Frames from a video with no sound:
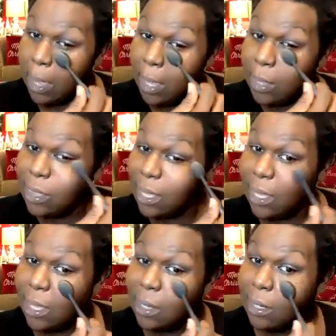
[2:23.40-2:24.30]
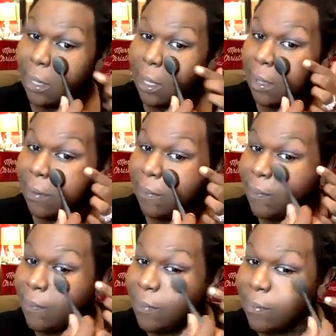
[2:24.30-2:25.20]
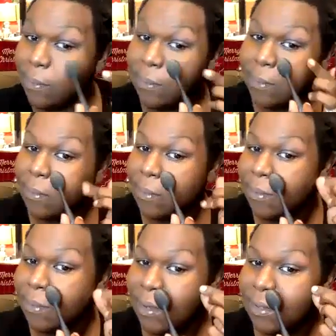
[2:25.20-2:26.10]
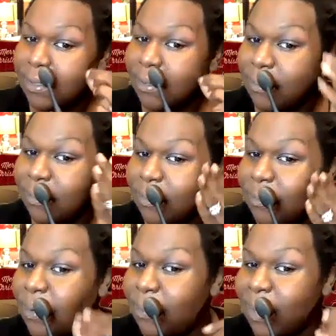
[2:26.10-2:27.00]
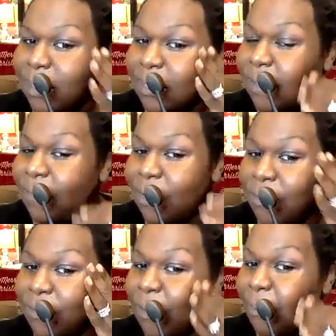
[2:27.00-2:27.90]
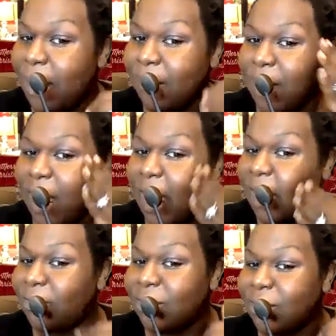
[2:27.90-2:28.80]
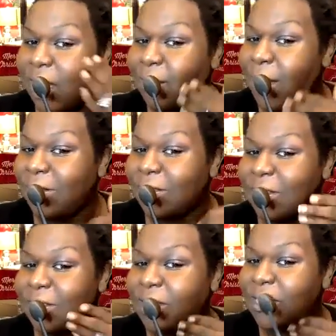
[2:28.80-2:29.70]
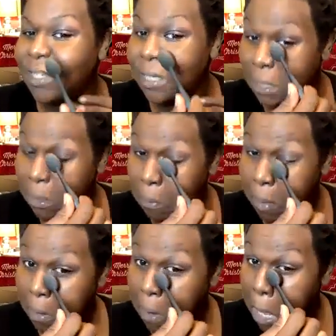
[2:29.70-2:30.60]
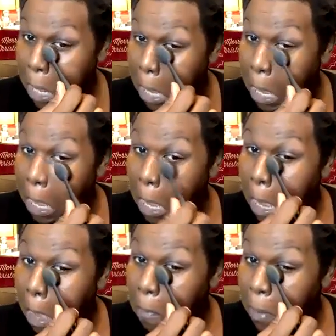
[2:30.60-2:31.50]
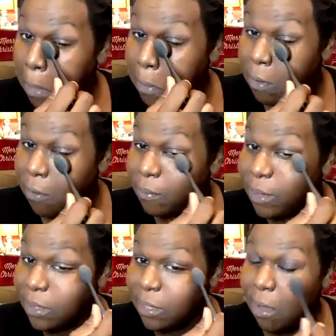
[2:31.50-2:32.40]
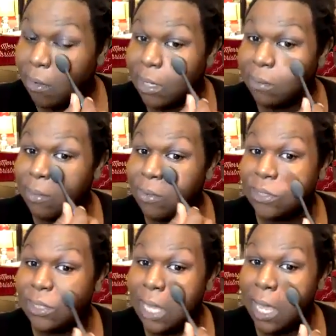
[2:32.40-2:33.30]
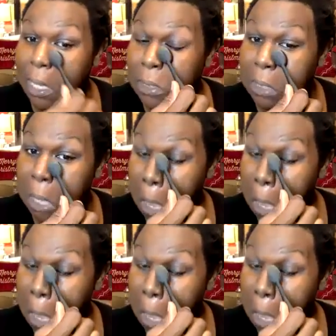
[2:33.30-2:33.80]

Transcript: And then there's some remnants left over from my hydrogel eye patches. I should have did a little better at, but it's hard for me to talk and multitask.